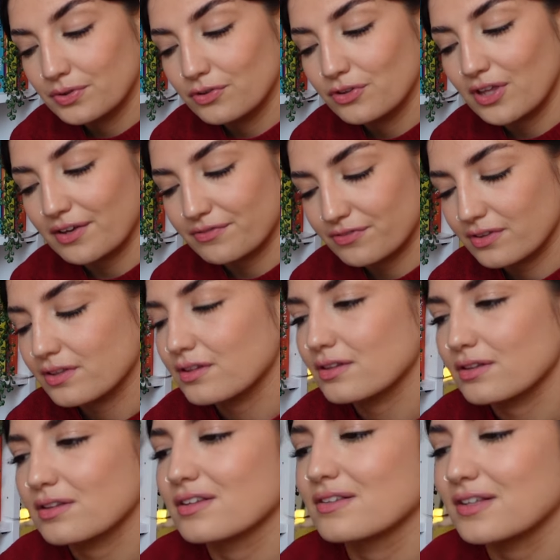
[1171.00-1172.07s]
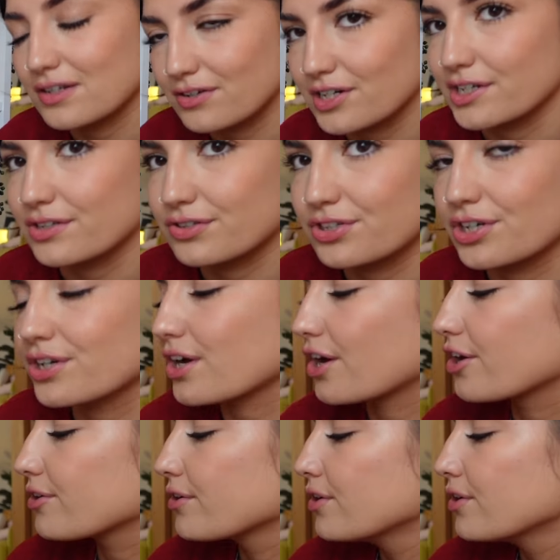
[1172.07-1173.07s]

give The Secret History a go,